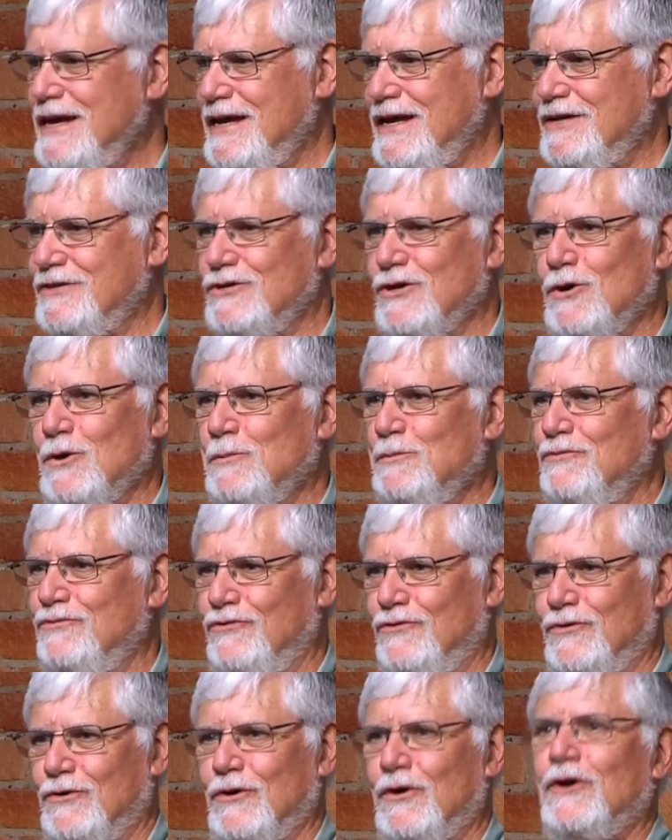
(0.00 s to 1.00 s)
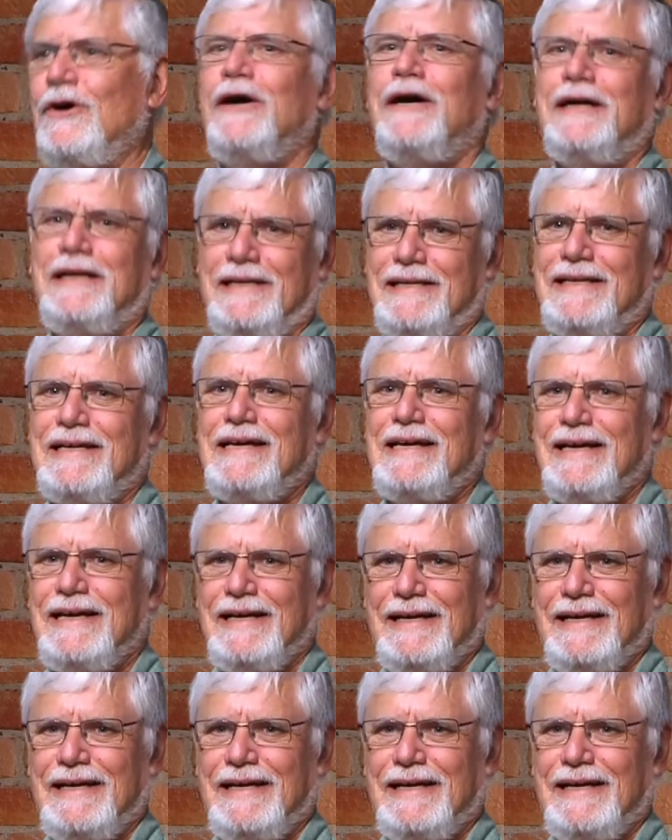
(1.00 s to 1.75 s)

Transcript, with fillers: is hope for all